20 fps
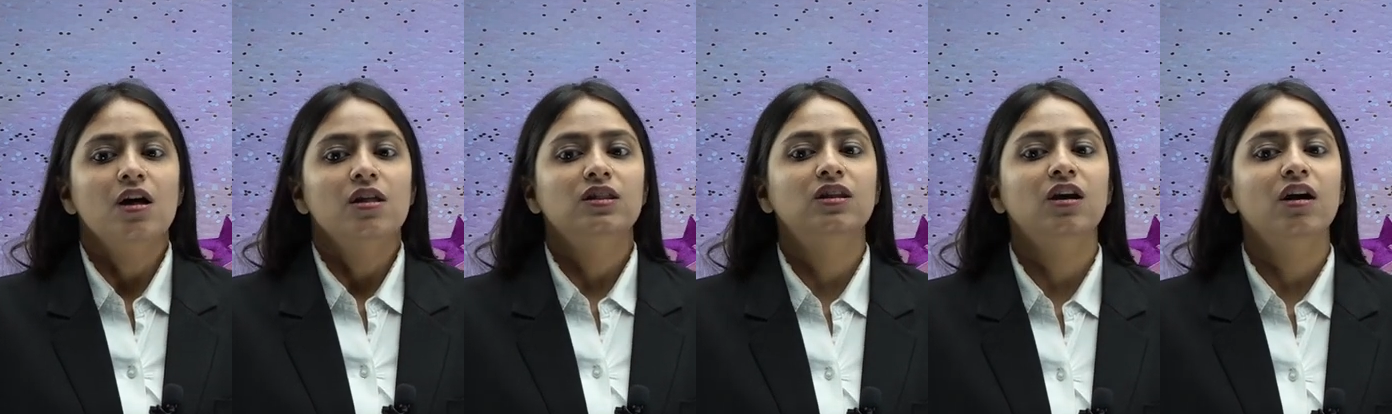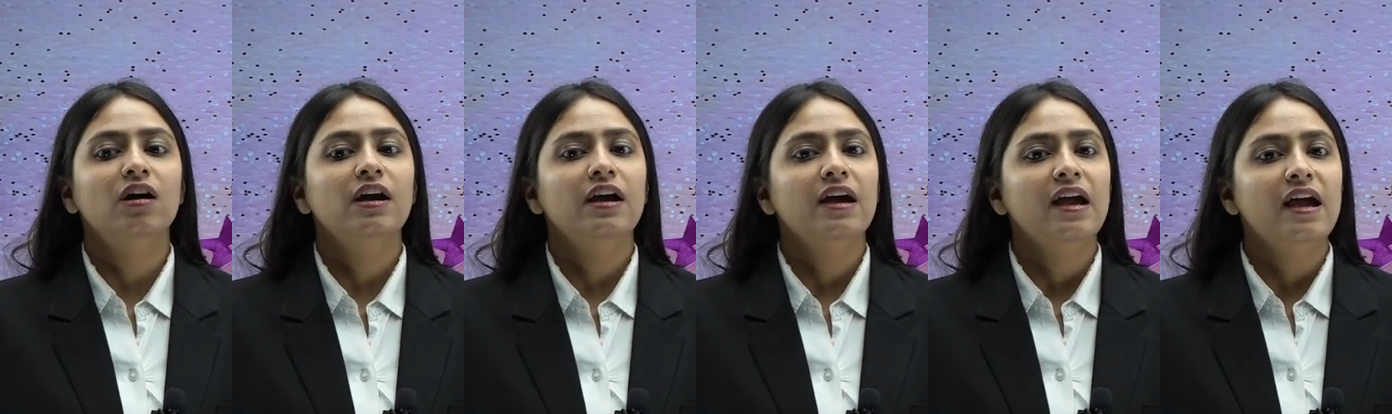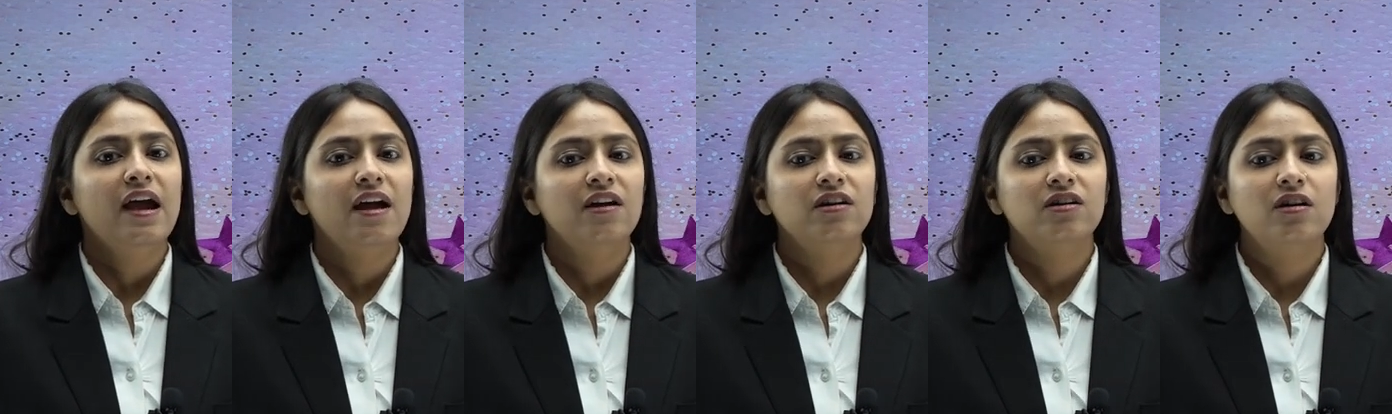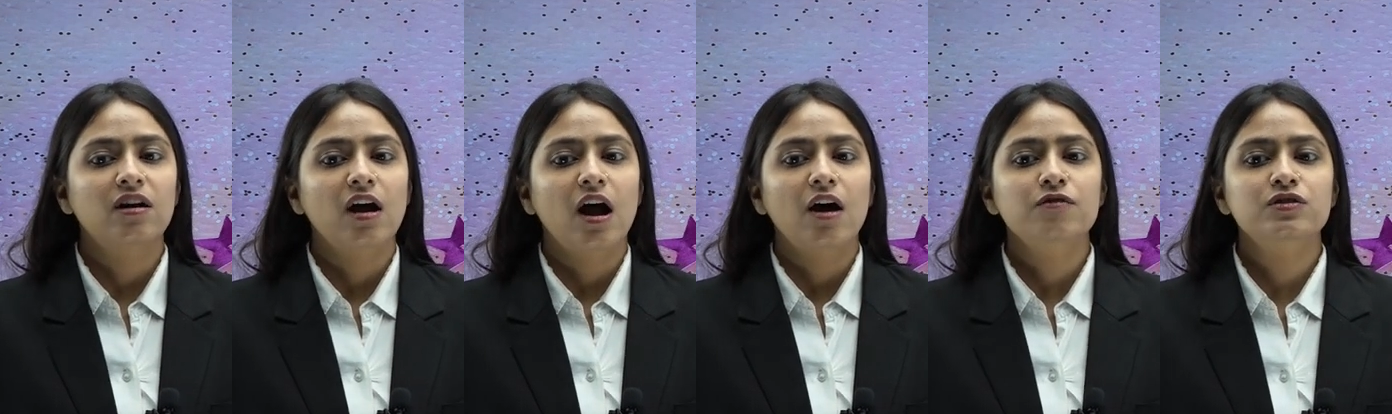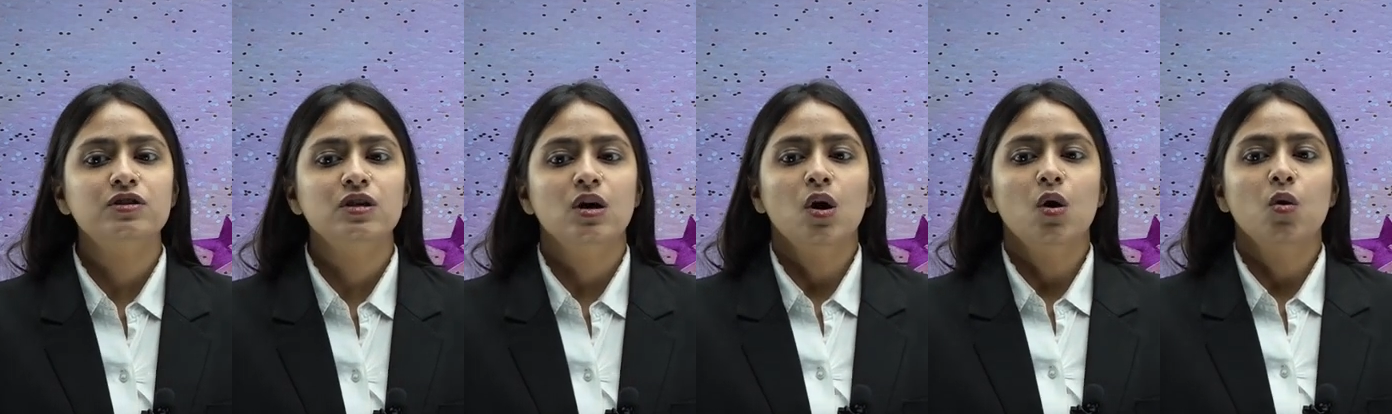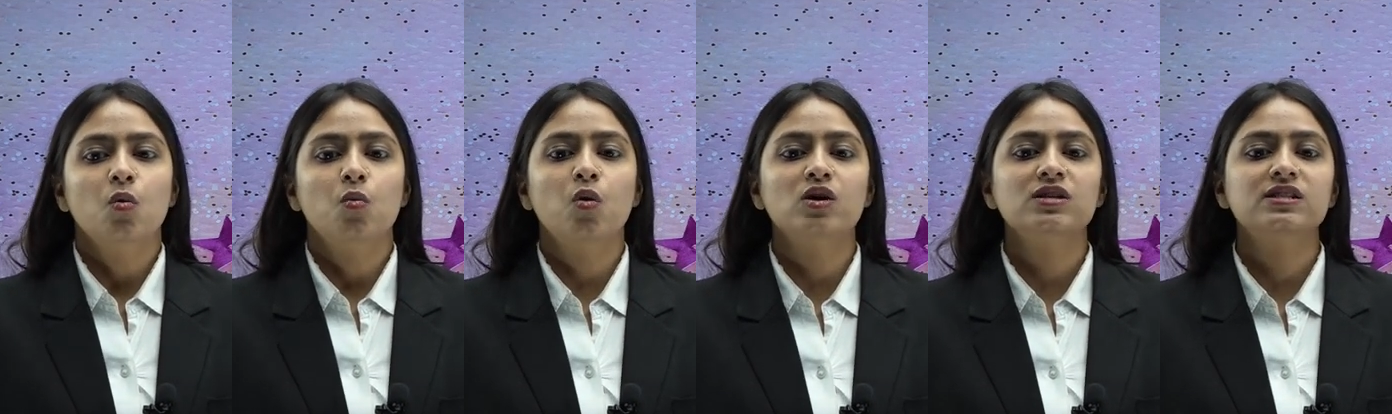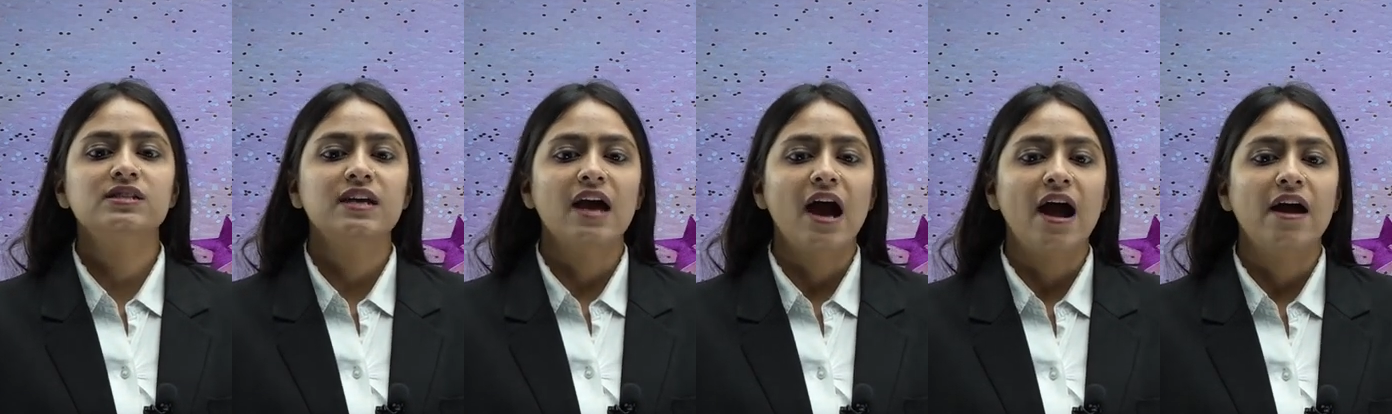The aircraft
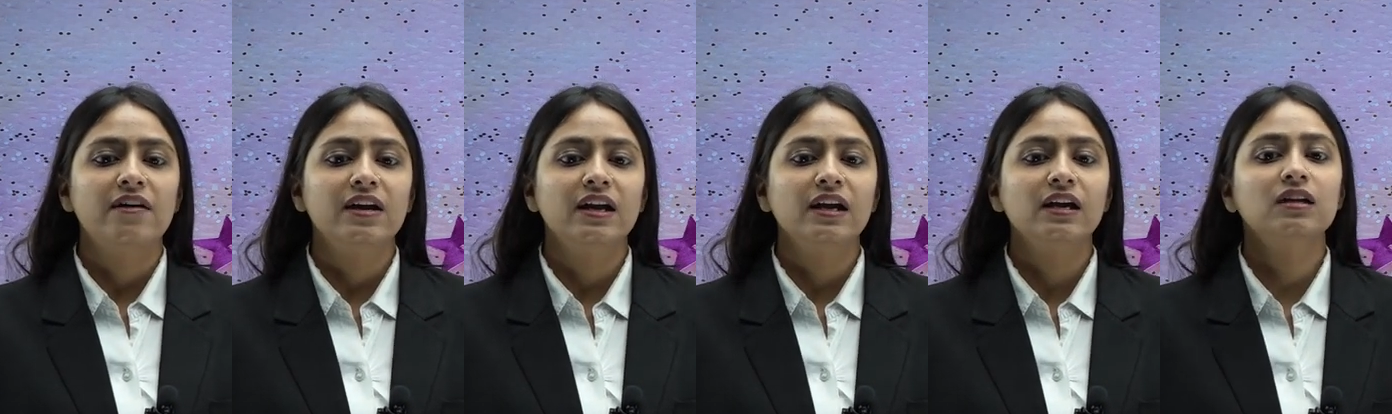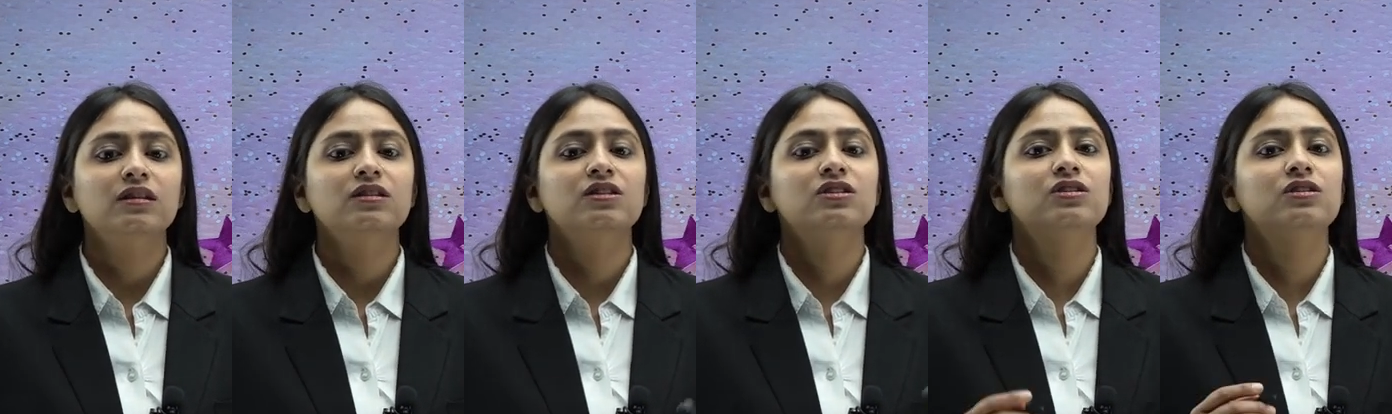was carrying